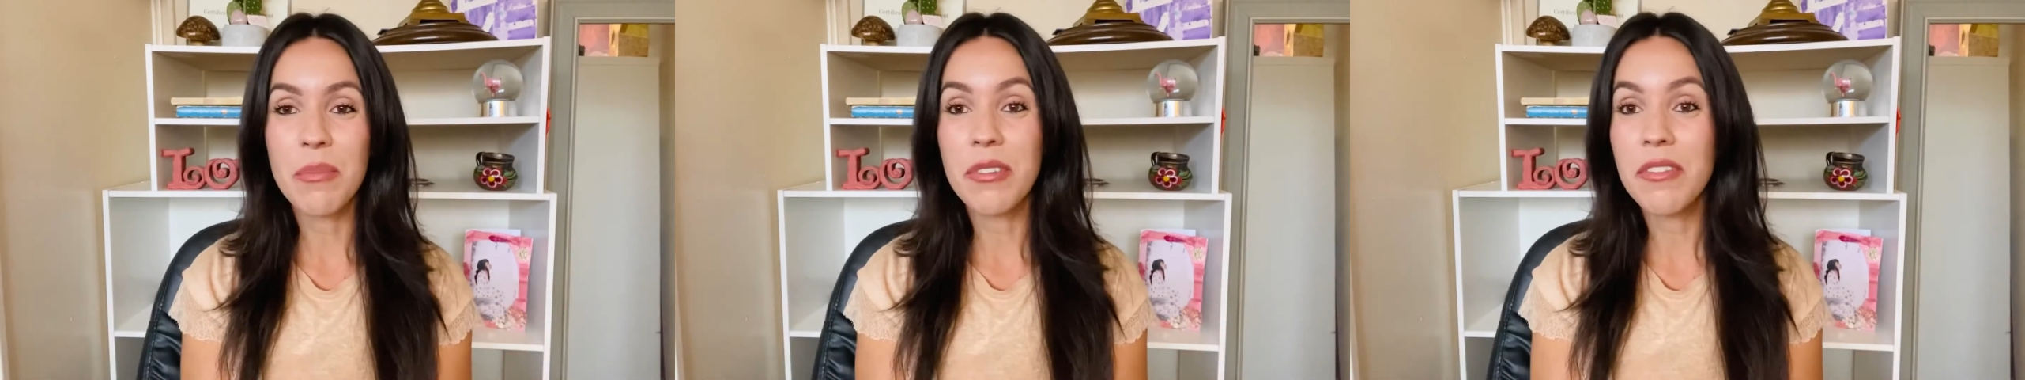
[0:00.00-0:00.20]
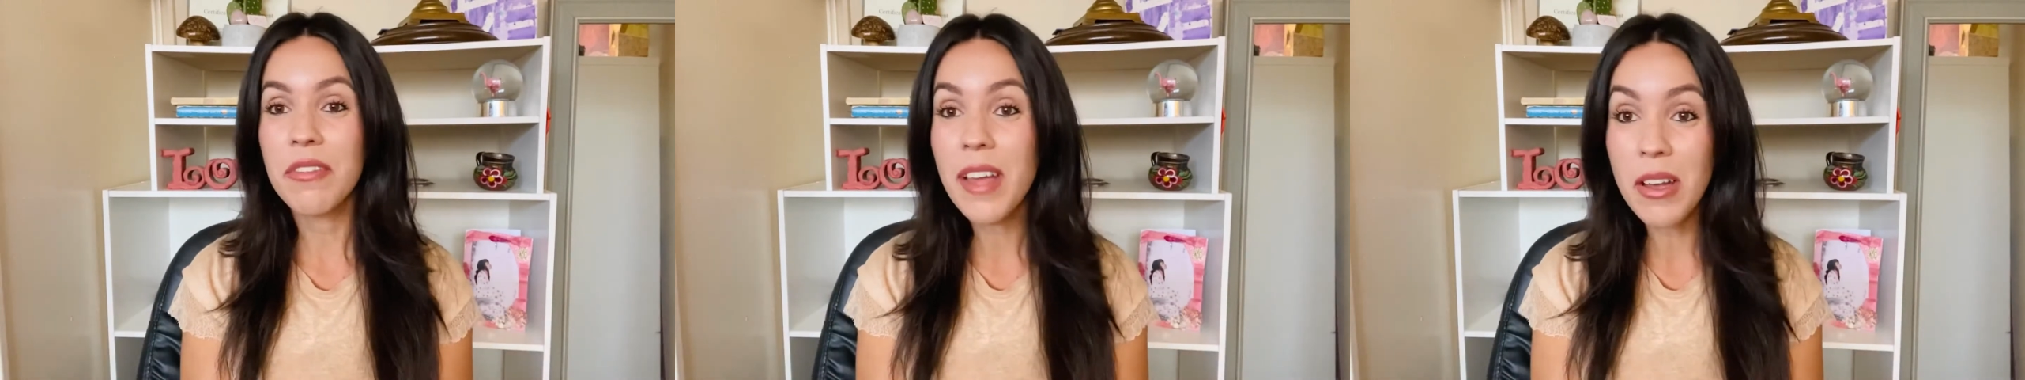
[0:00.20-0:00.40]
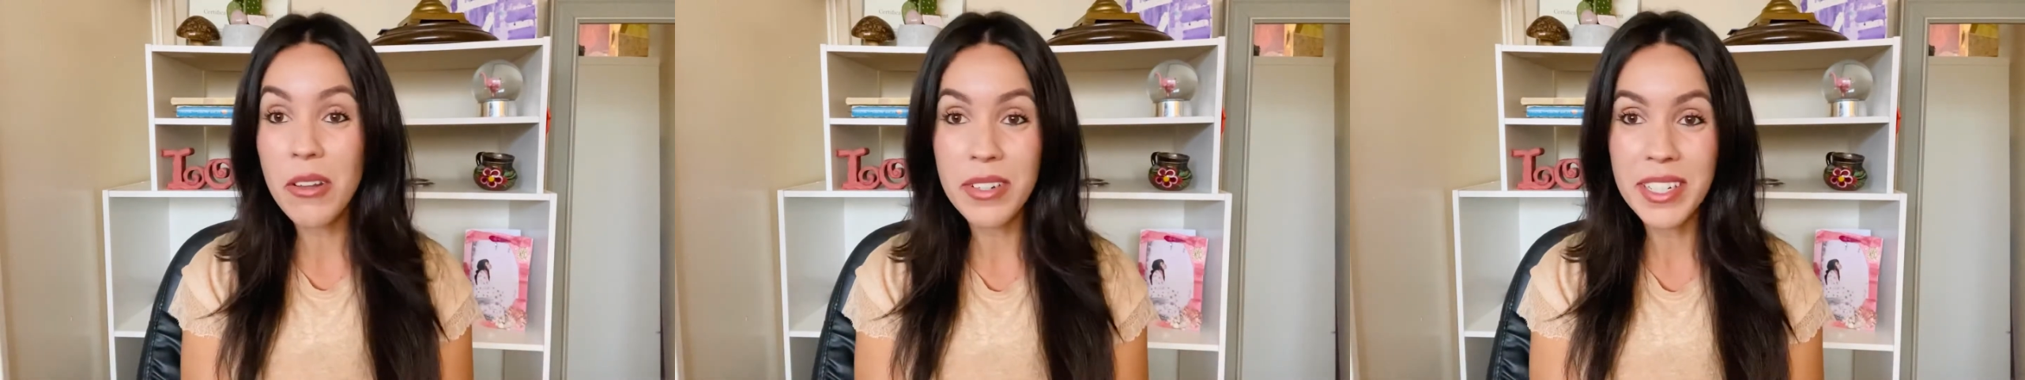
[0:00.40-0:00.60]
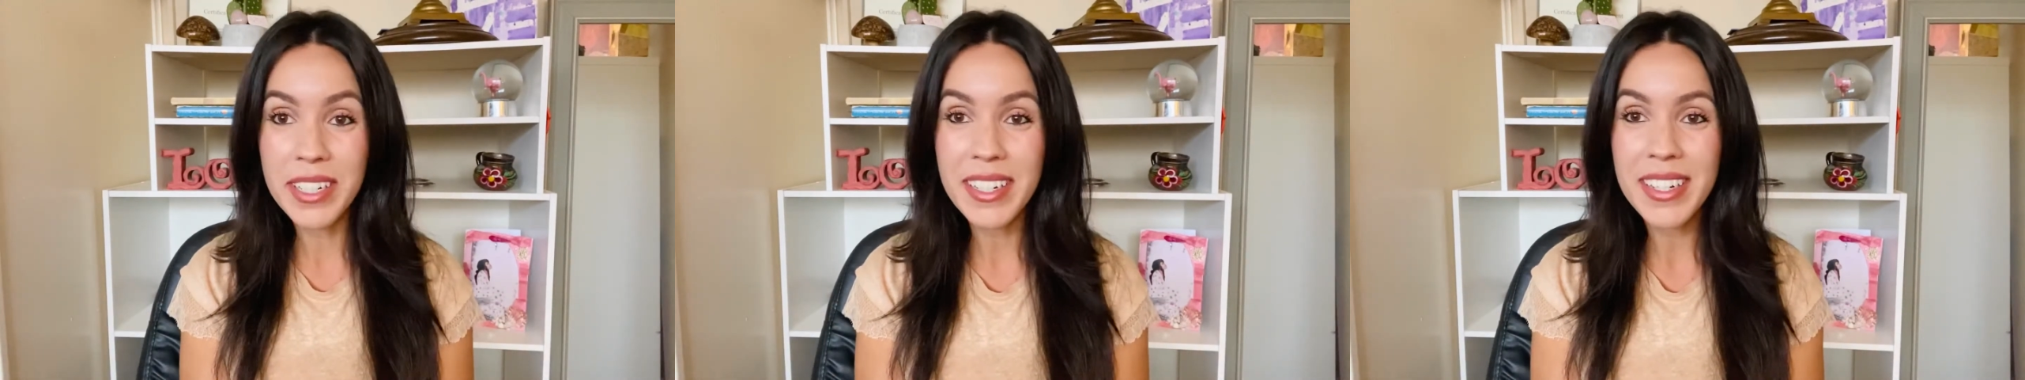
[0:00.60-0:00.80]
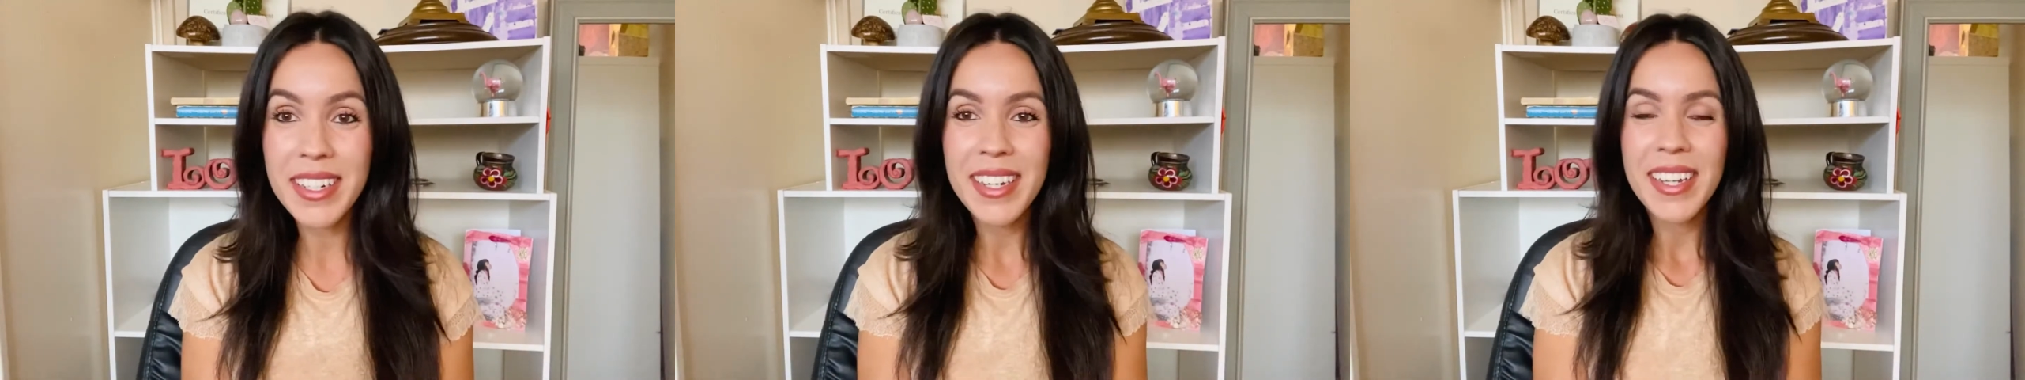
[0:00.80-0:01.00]

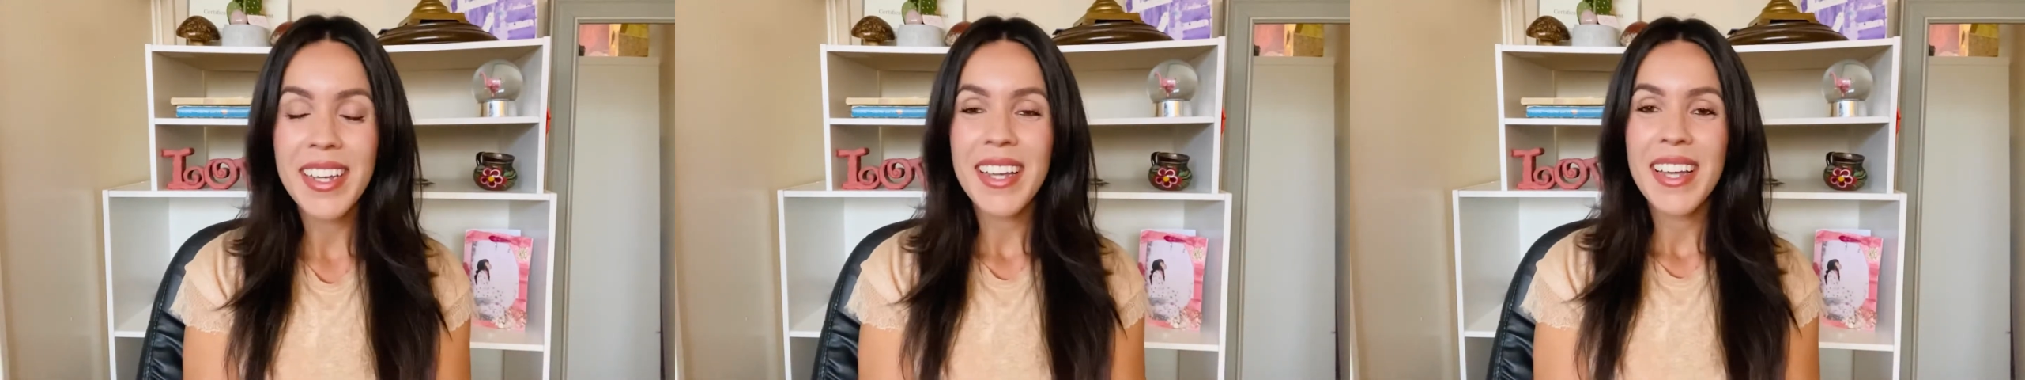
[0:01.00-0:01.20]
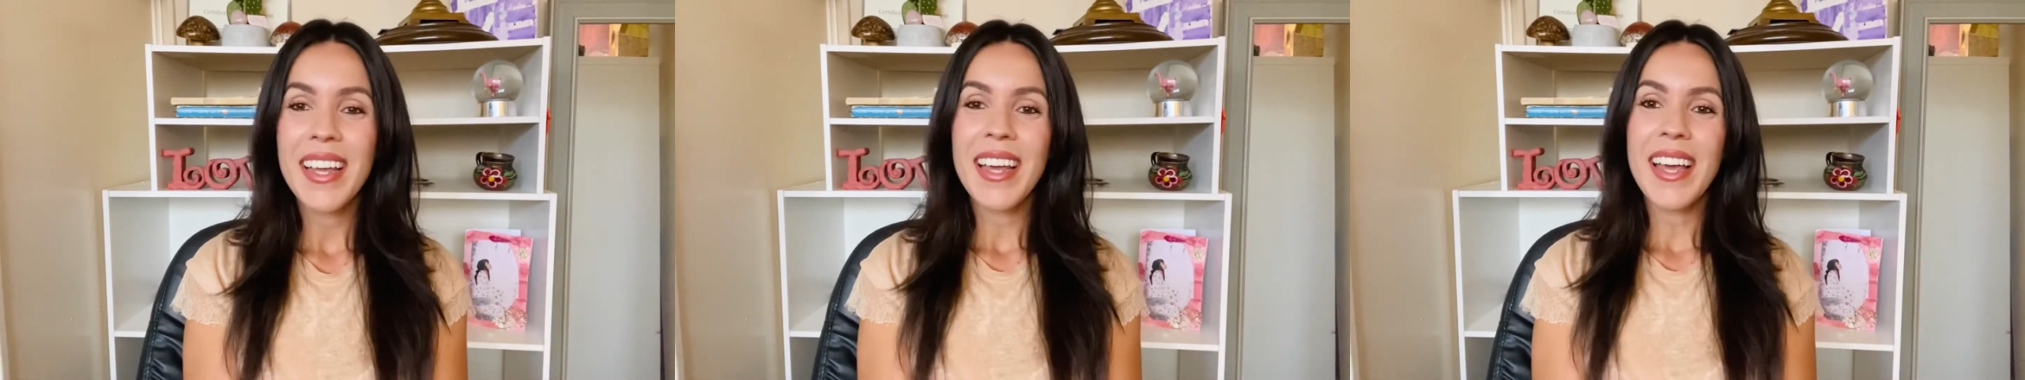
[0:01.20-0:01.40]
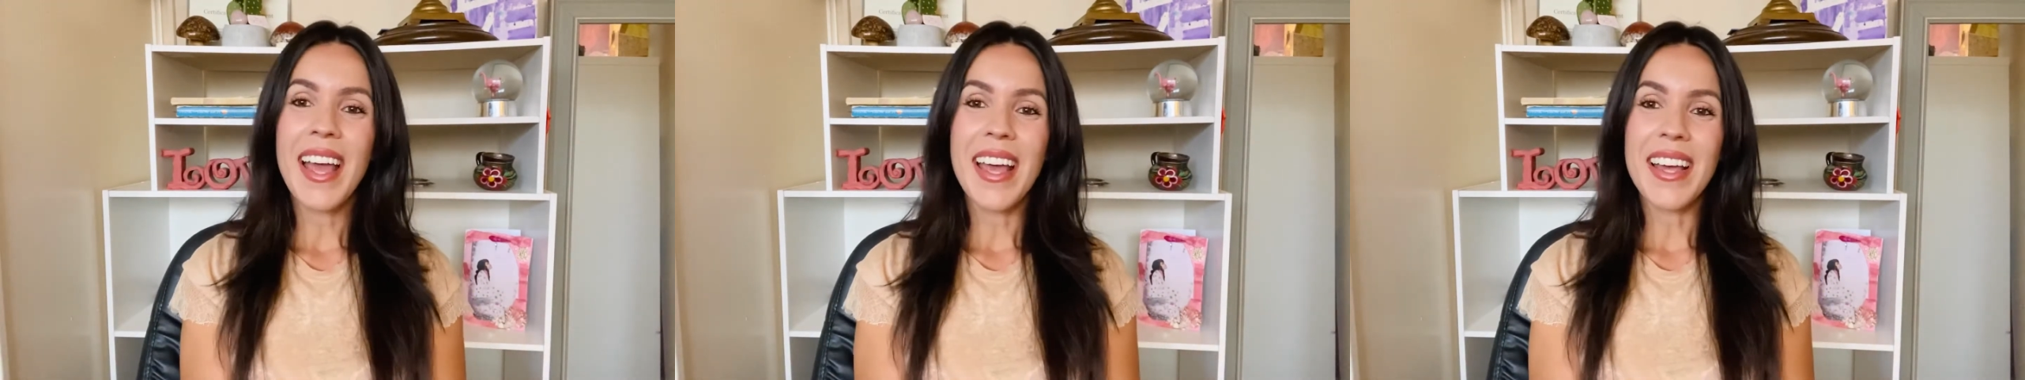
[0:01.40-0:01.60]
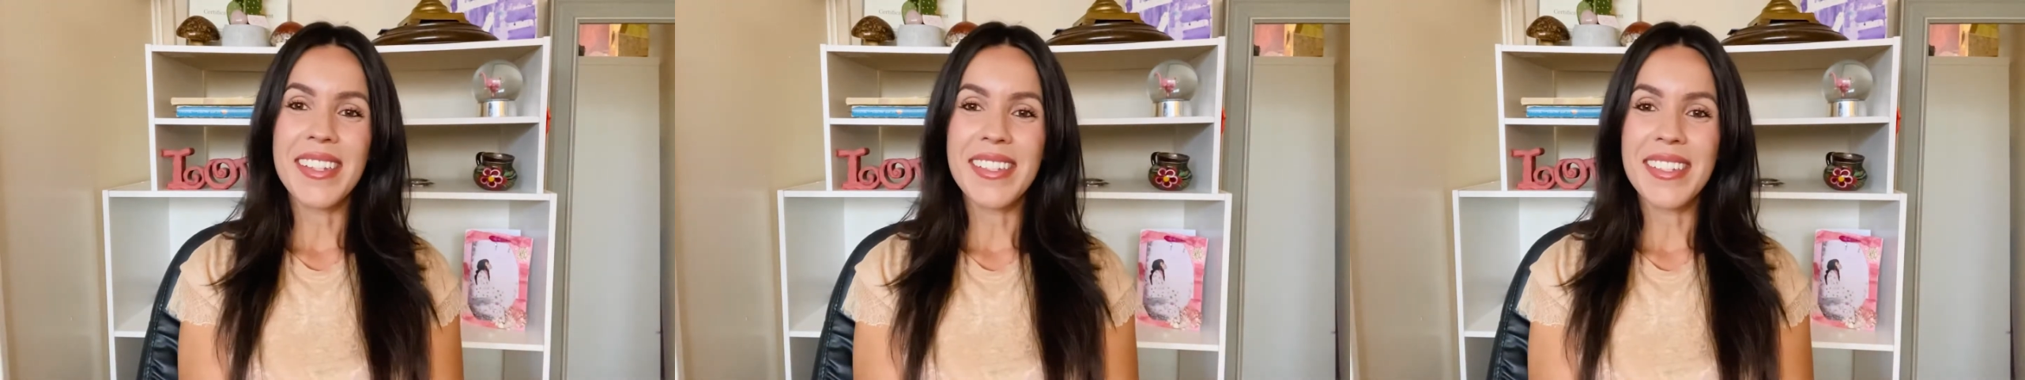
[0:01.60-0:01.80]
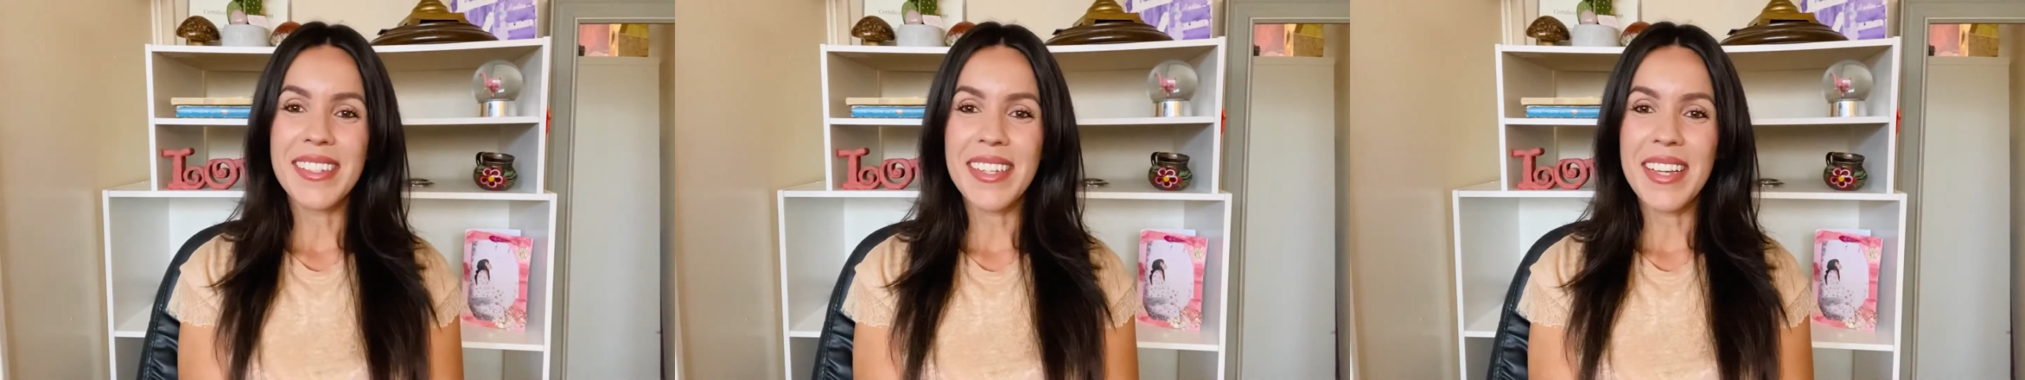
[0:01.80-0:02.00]
profoundly.
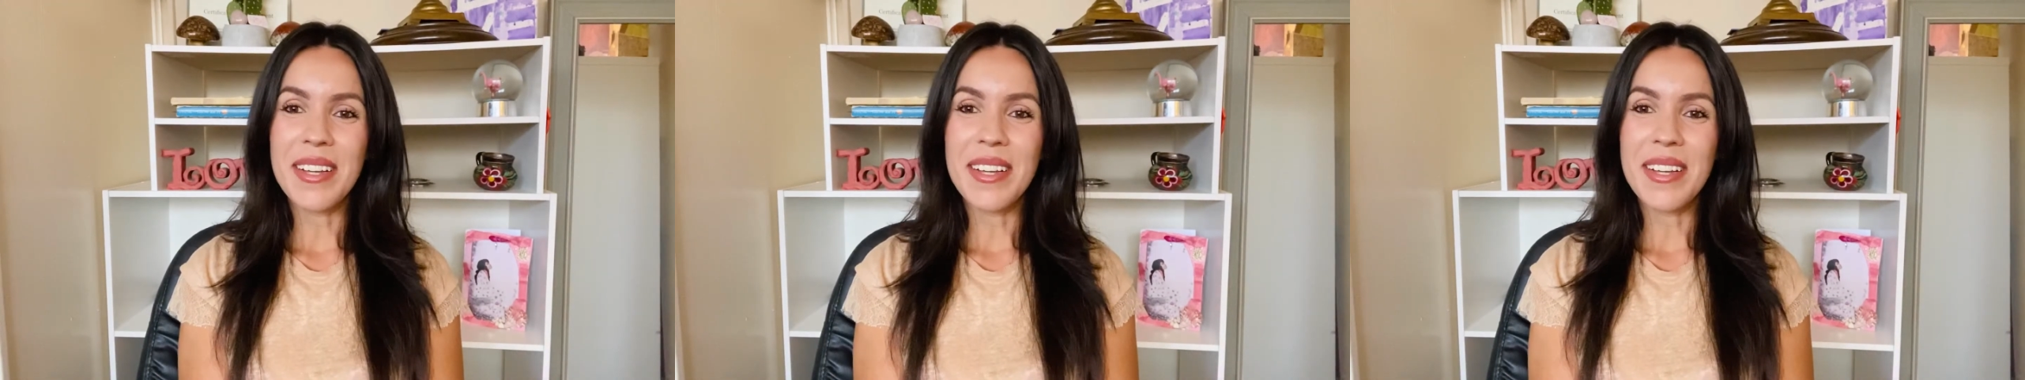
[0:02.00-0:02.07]
And